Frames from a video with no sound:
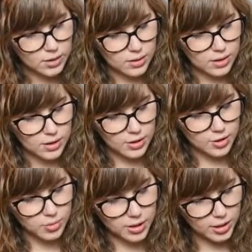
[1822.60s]
And then
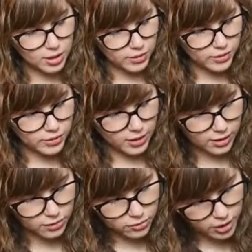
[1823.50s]
your pinky goes on the
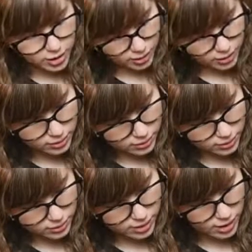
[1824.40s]
second string,
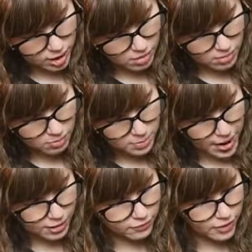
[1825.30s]

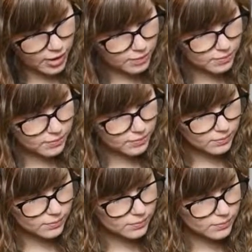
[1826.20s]
back a fret.
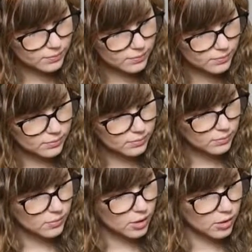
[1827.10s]

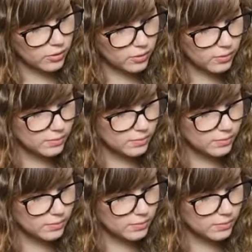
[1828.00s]
This one.